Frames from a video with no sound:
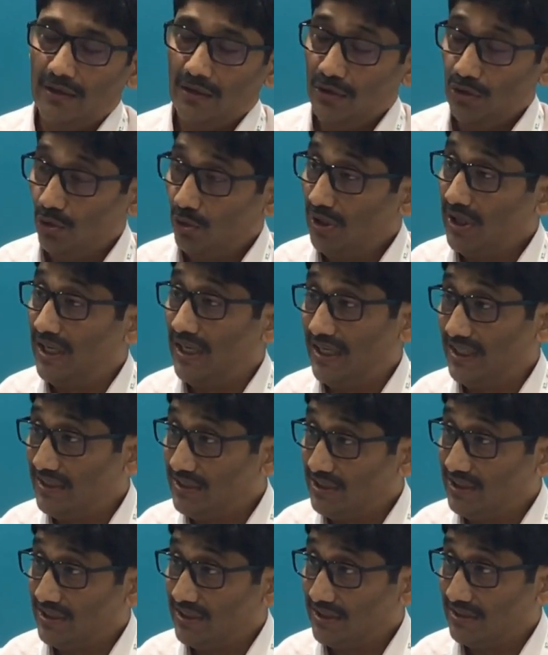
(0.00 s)
Lower
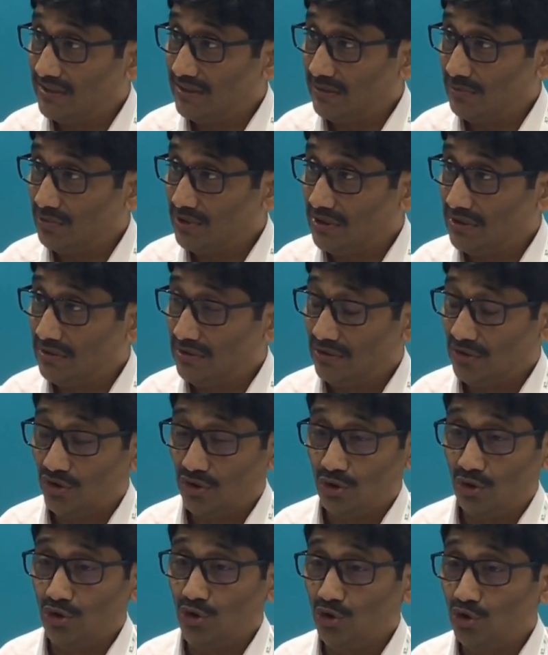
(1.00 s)
energy consumption,
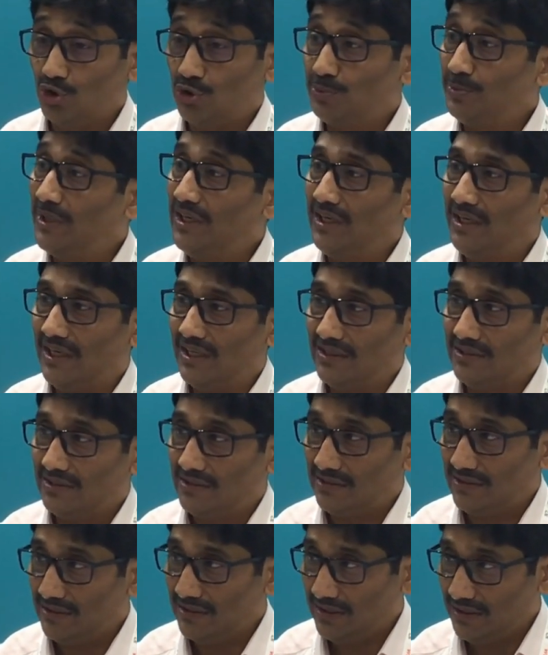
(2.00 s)
so you spend
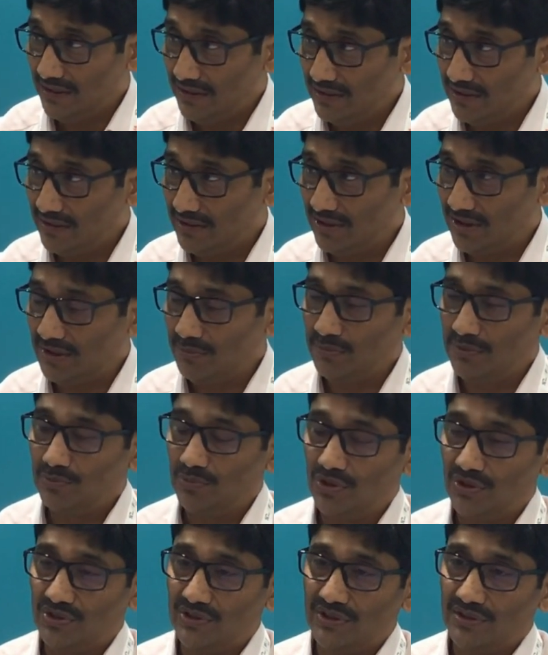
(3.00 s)
less in the
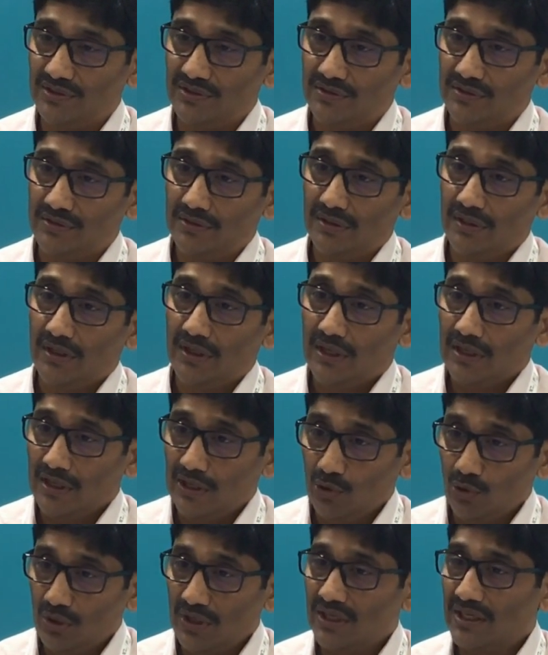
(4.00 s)
treatment process.
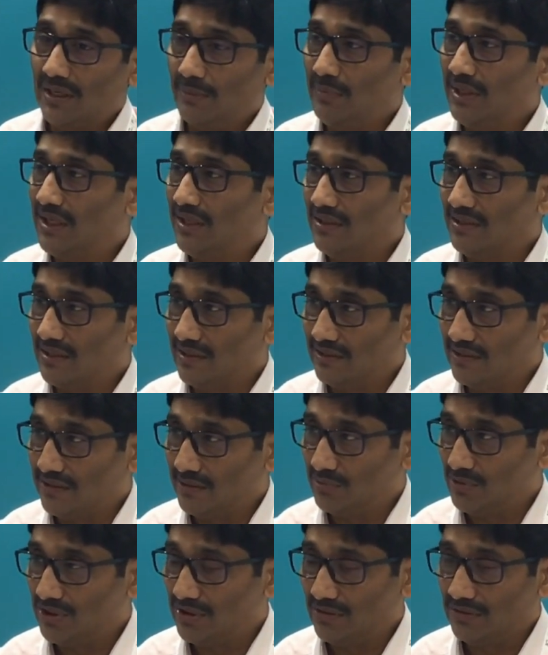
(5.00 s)
Lower chemical
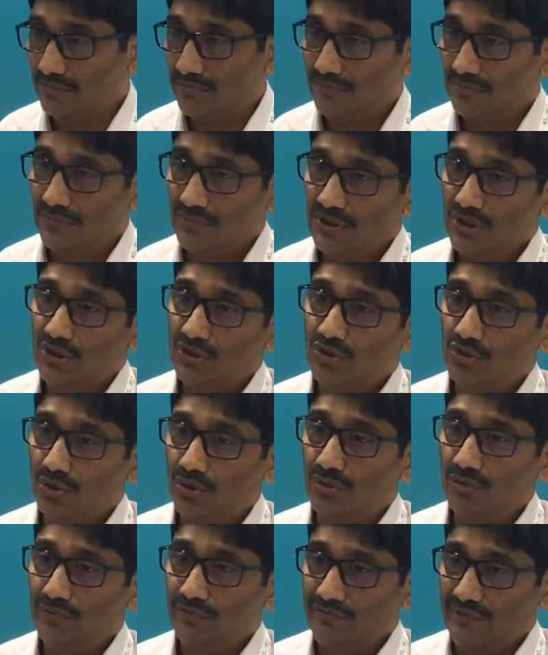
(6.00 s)
consumption.
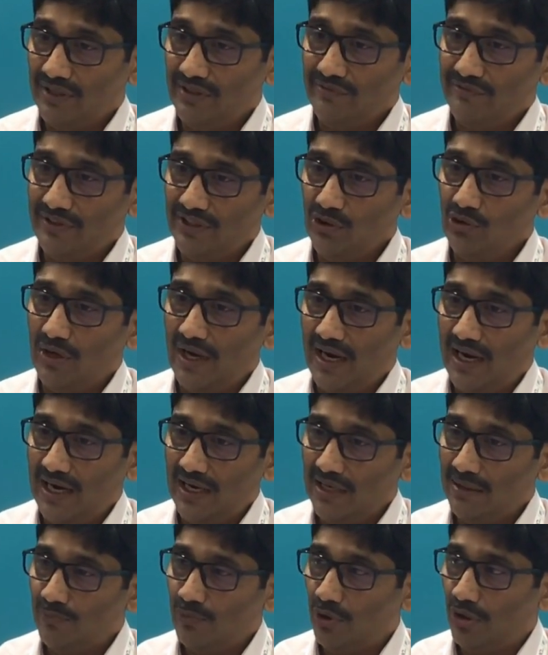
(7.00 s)
So when you
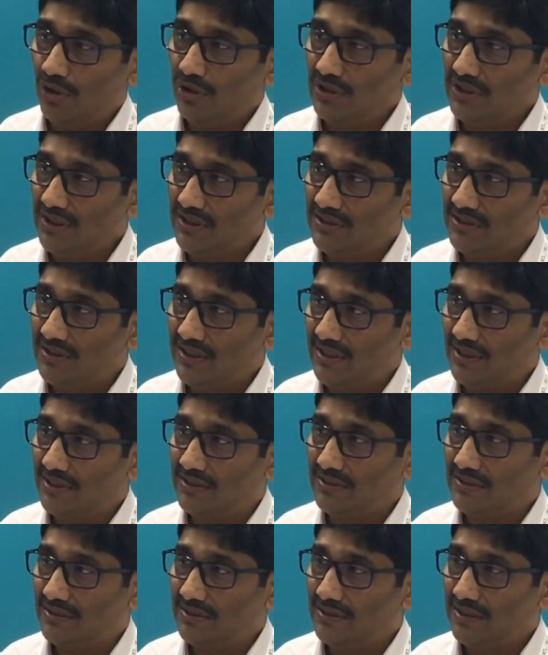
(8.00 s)
add up all these
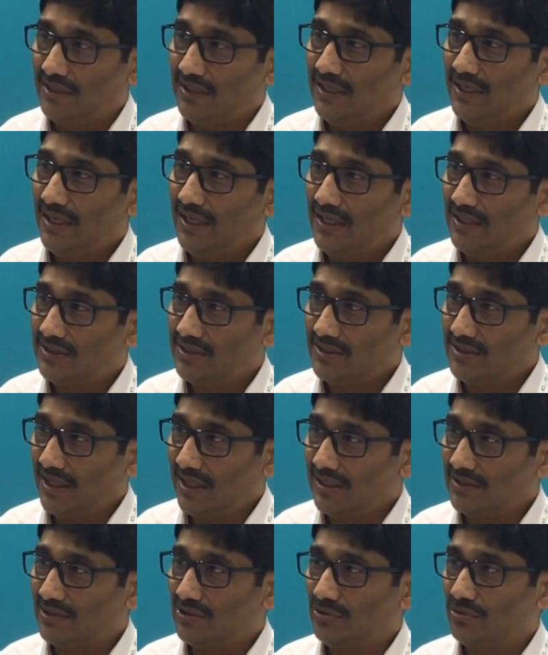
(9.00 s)
things, it
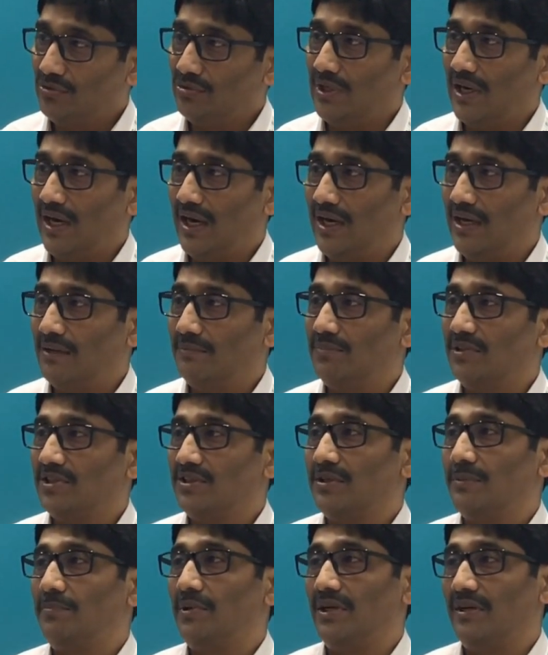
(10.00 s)
starts to add up
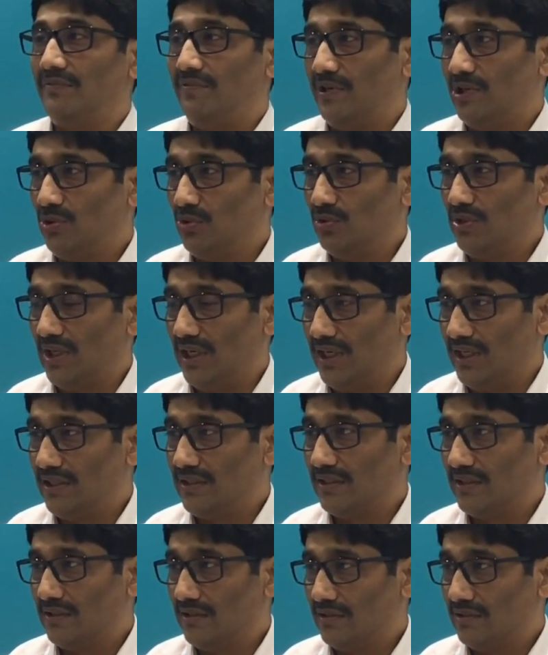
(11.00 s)
as a benefit to the
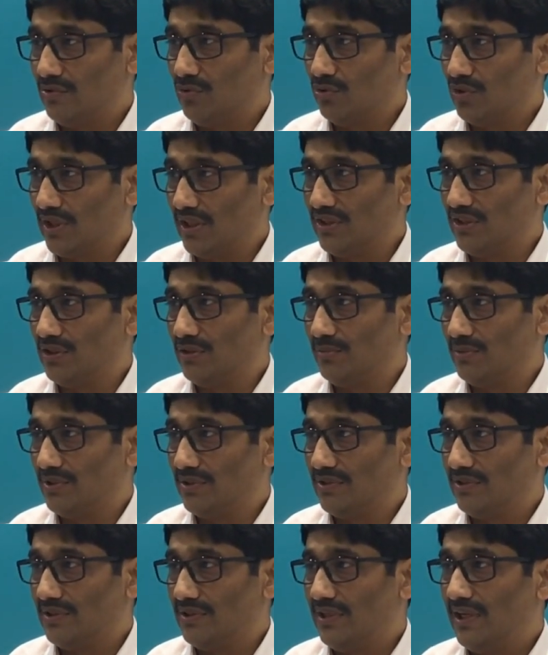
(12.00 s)
end to
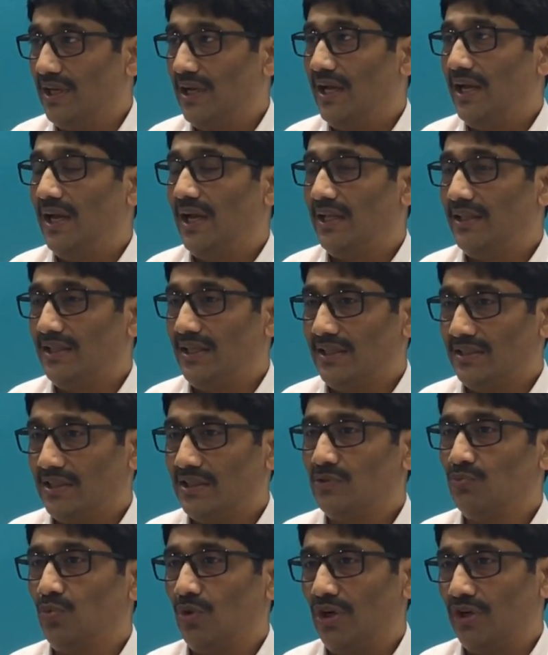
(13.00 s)
customers. And this
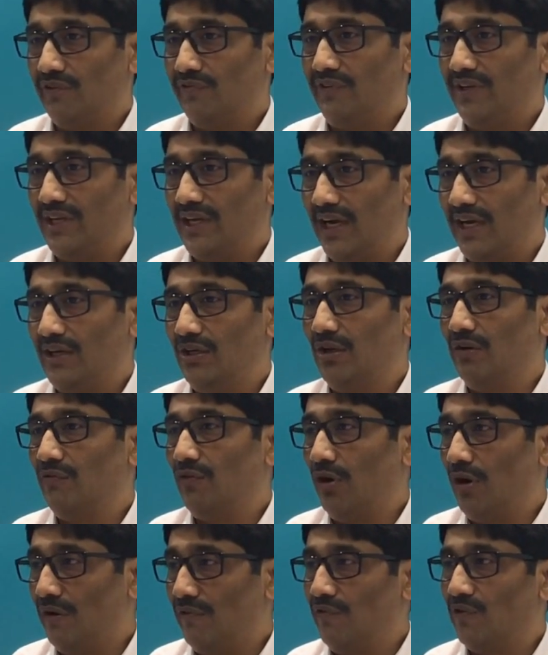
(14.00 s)
is what we kind of
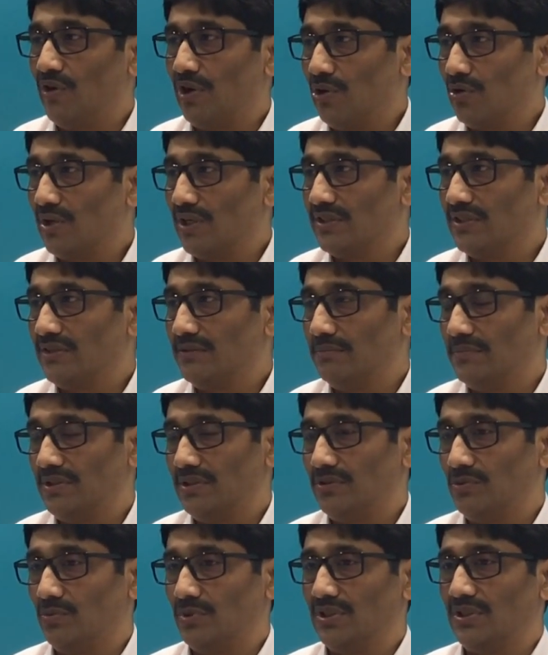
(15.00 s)
offer our
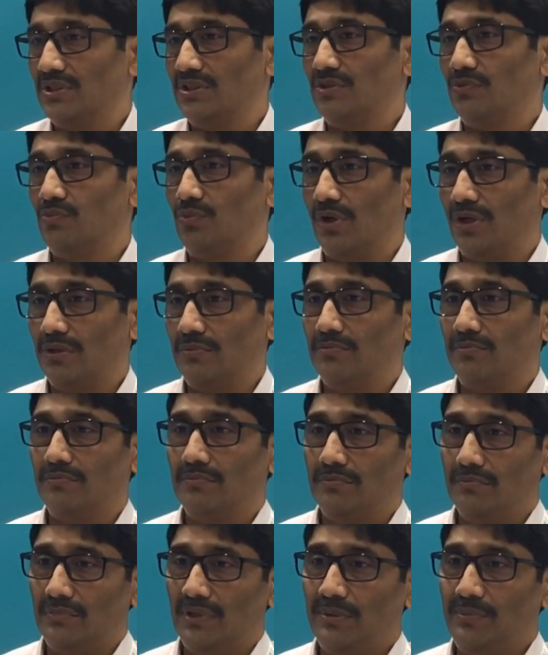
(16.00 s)
customers versus what
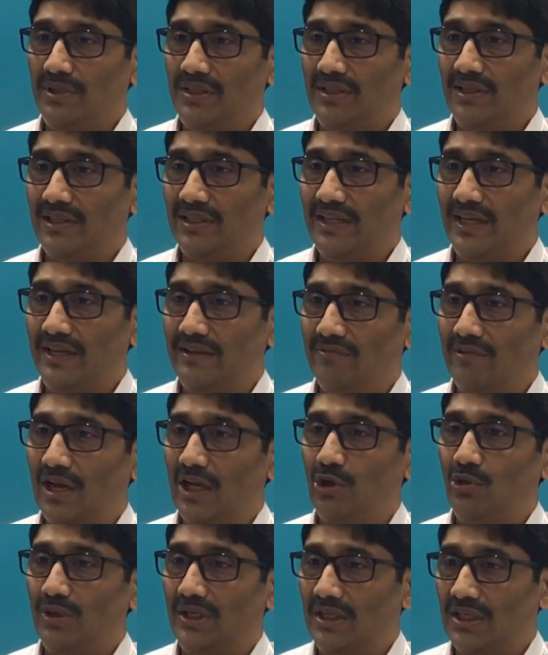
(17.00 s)
maybe then they
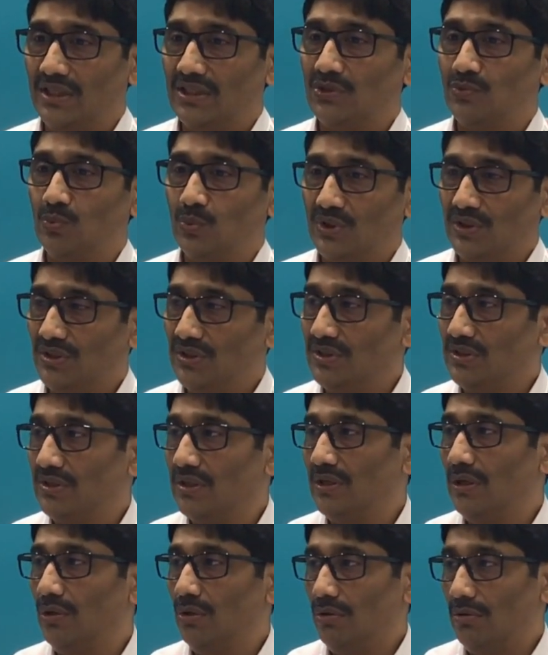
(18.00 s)
evaluate us versus
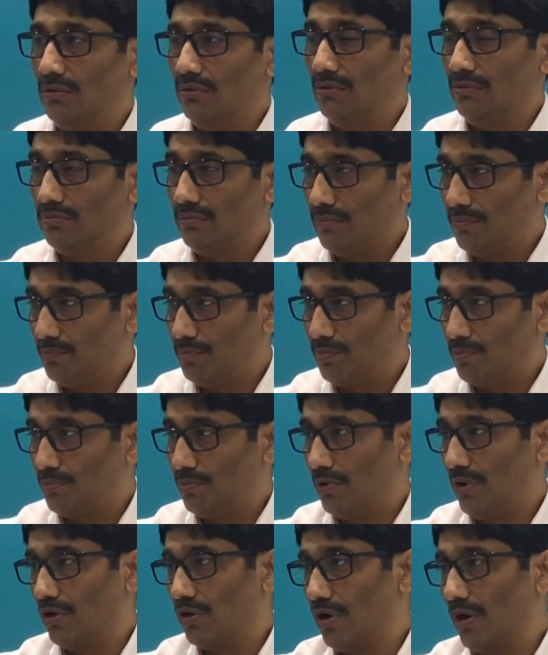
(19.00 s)

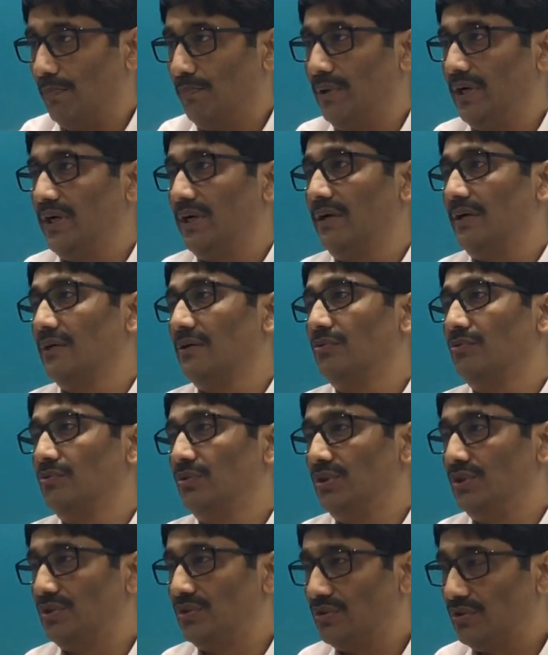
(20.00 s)
a competitor
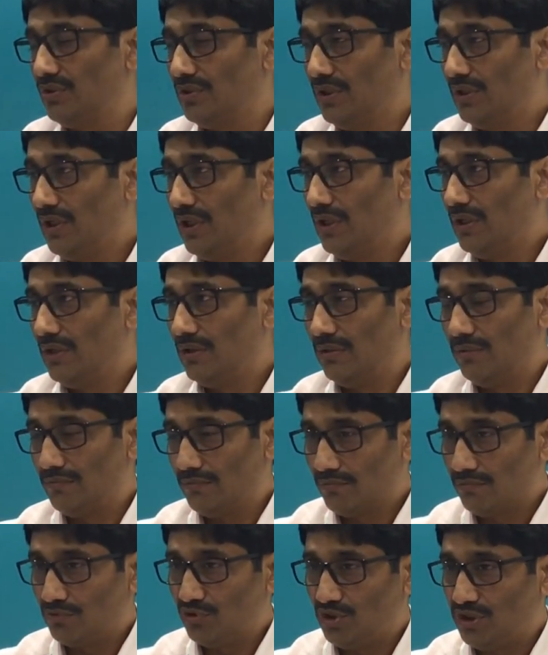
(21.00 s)
who is
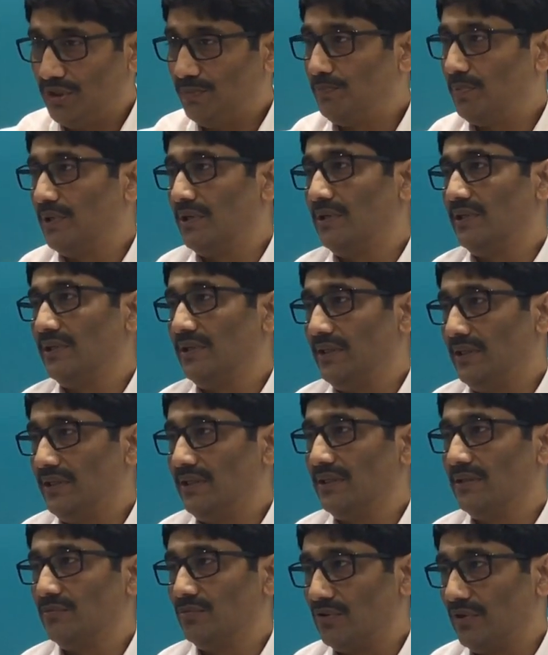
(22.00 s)
cheaper in
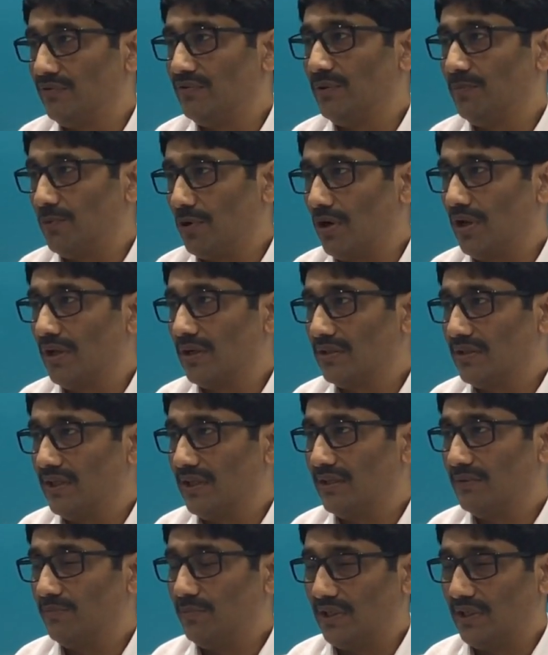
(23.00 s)
terms of the product there.